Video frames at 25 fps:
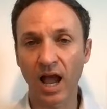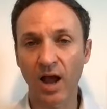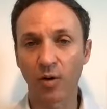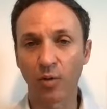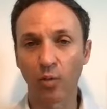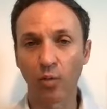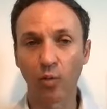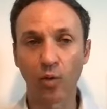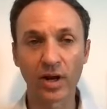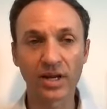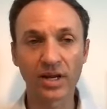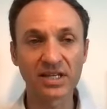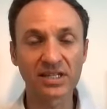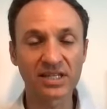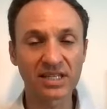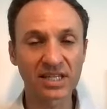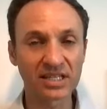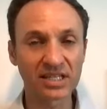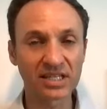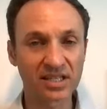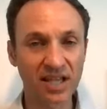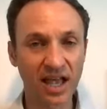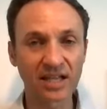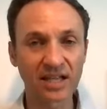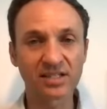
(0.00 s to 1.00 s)
what is the
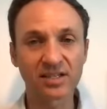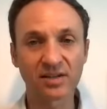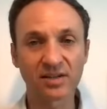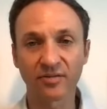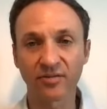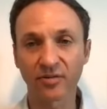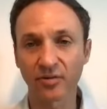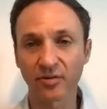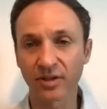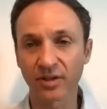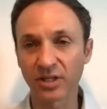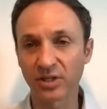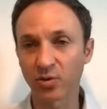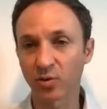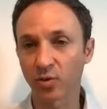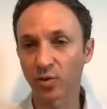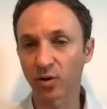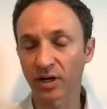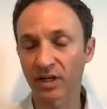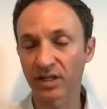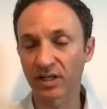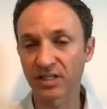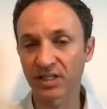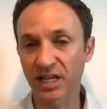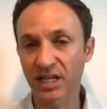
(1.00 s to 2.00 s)
incentive for these
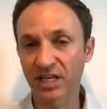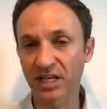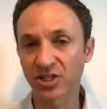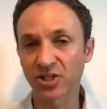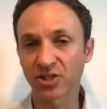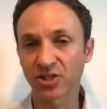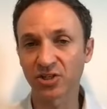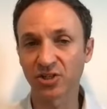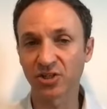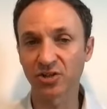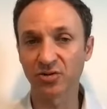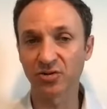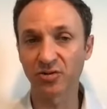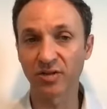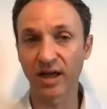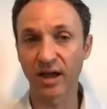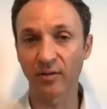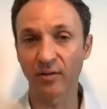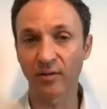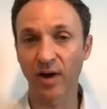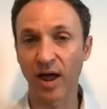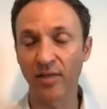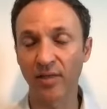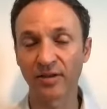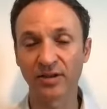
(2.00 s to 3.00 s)
organizations to do
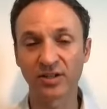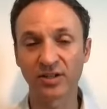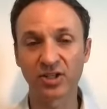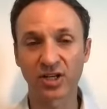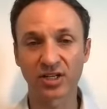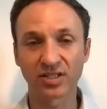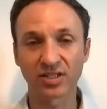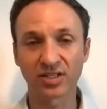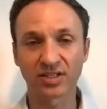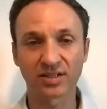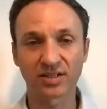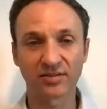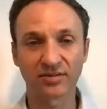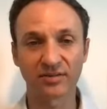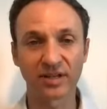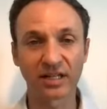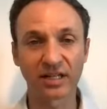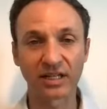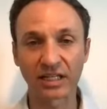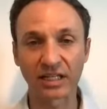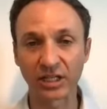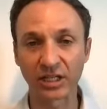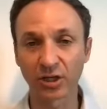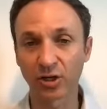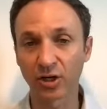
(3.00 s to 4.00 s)
that rather than just
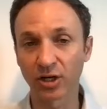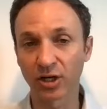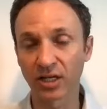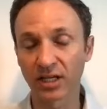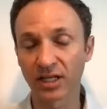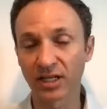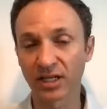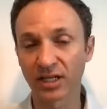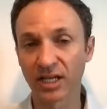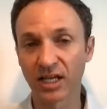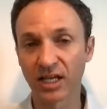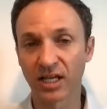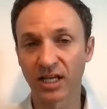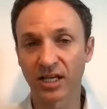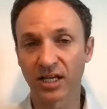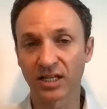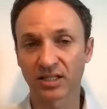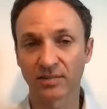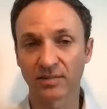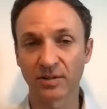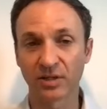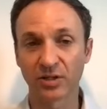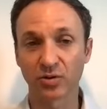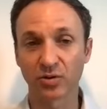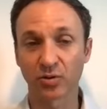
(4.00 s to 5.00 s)
feeling good?
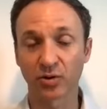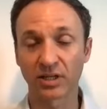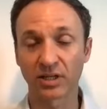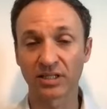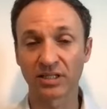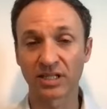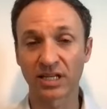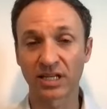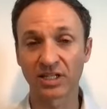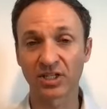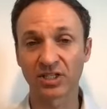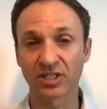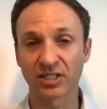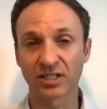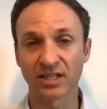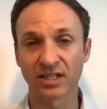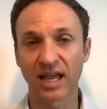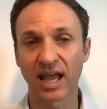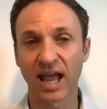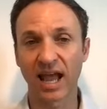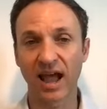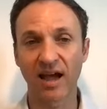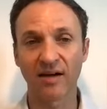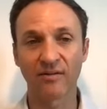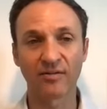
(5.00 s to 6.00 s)
Some of these organizations,
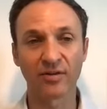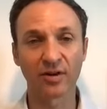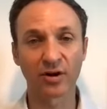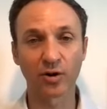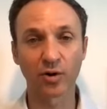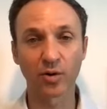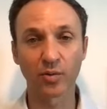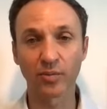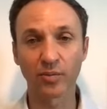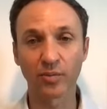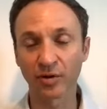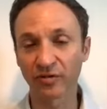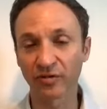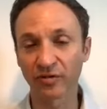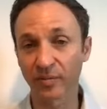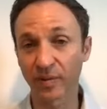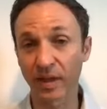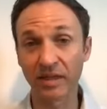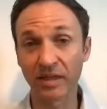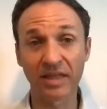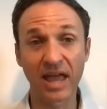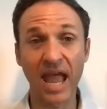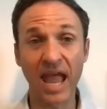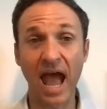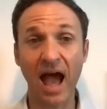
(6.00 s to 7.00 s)
they have their own bills to
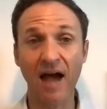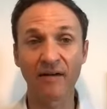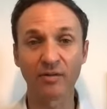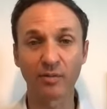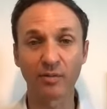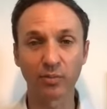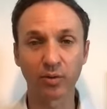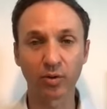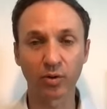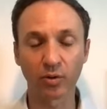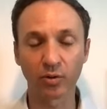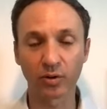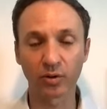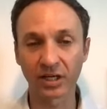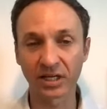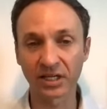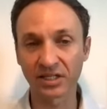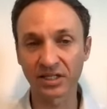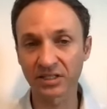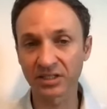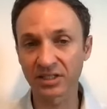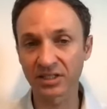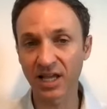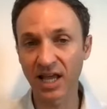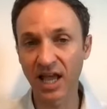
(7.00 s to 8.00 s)
pay, they have
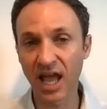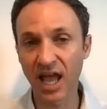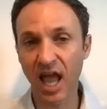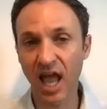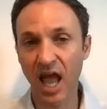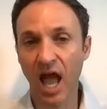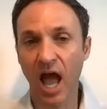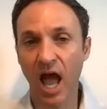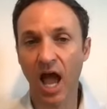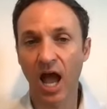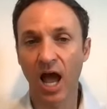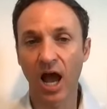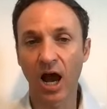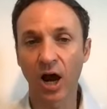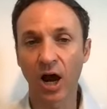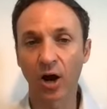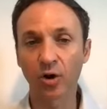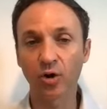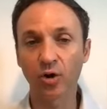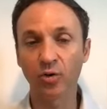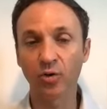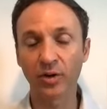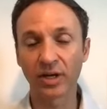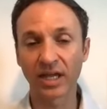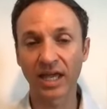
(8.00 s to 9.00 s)
employees. How
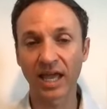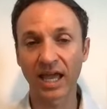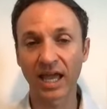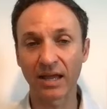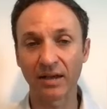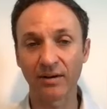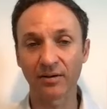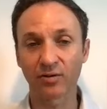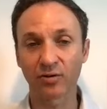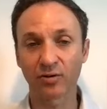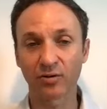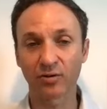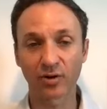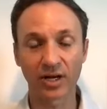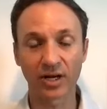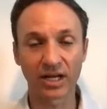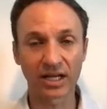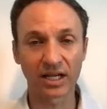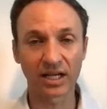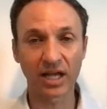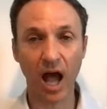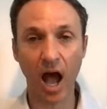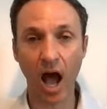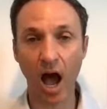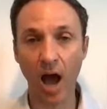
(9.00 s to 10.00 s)
can we
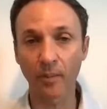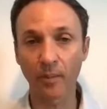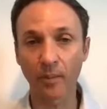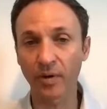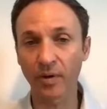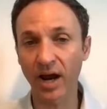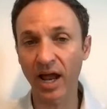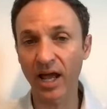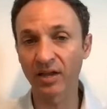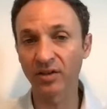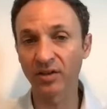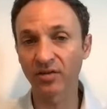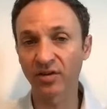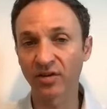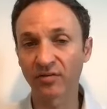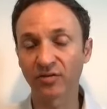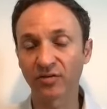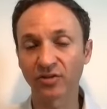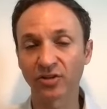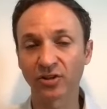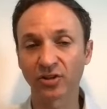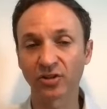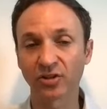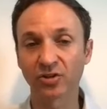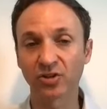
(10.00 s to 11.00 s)
create comprehensive
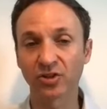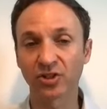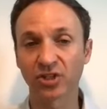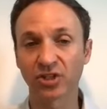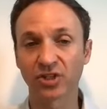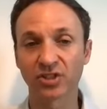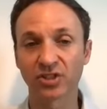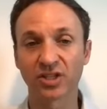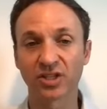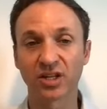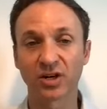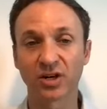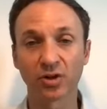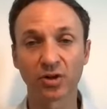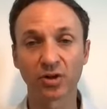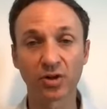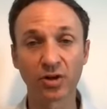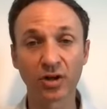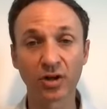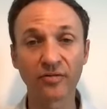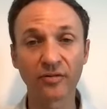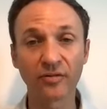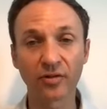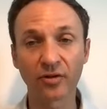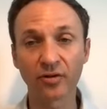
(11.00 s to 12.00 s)
solutions that are
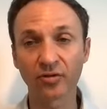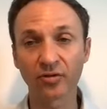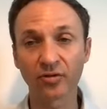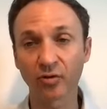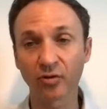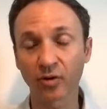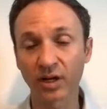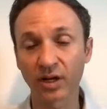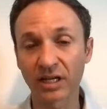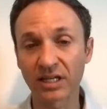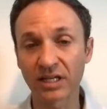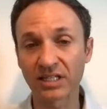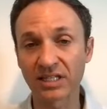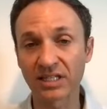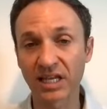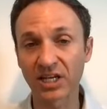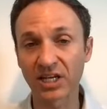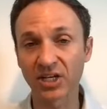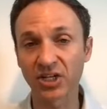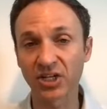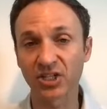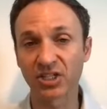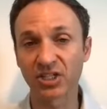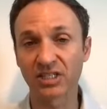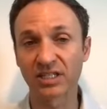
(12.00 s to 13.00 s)
good for those
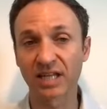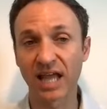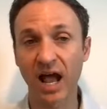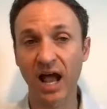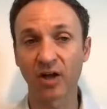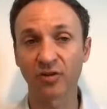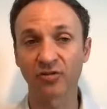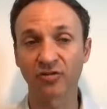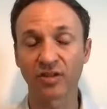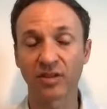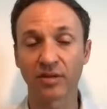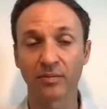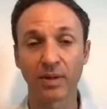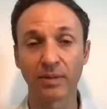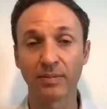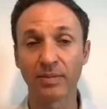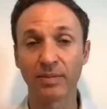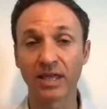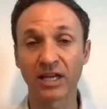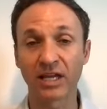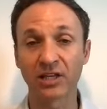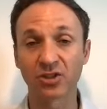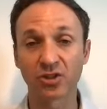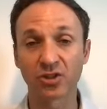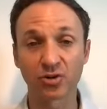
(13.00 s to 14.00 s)
organizations now, so that maybe
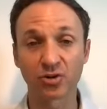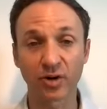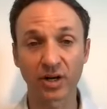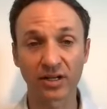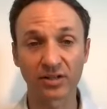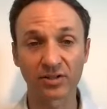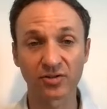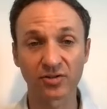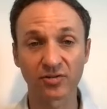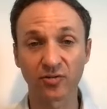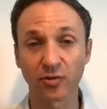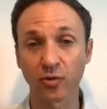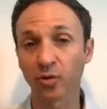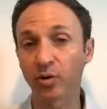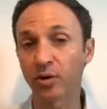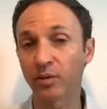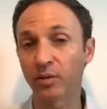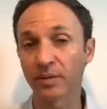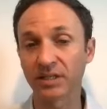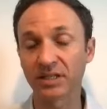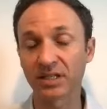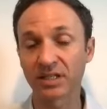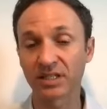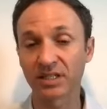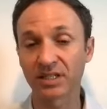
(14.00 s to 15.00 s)
they could
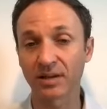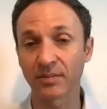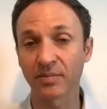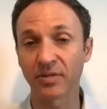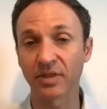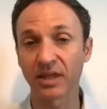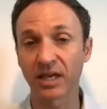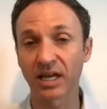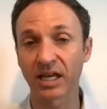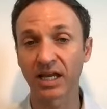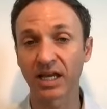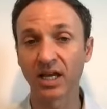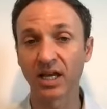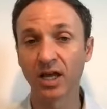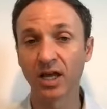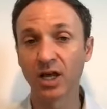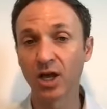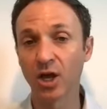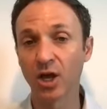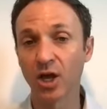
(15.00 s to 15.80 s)
transform into something